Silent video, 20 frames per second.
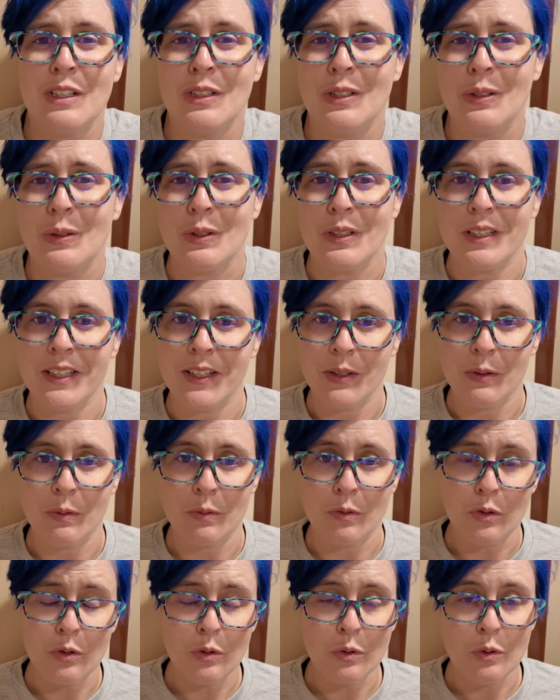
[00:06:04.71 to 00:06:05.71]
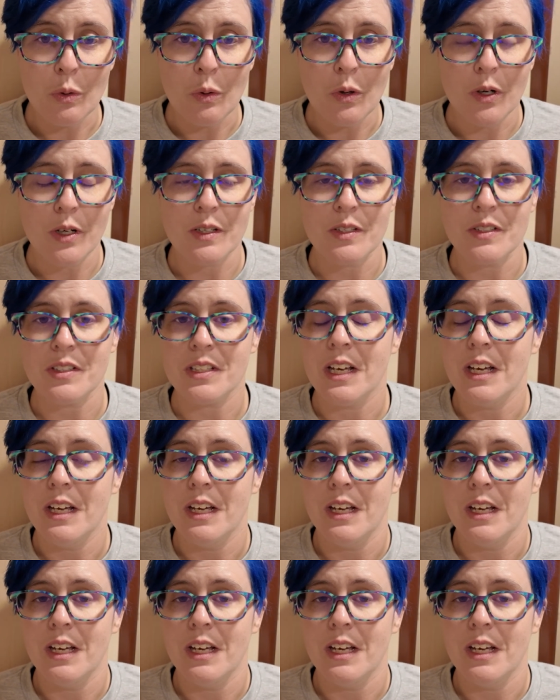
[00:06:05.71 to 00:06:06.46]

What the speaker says: locally owned stores.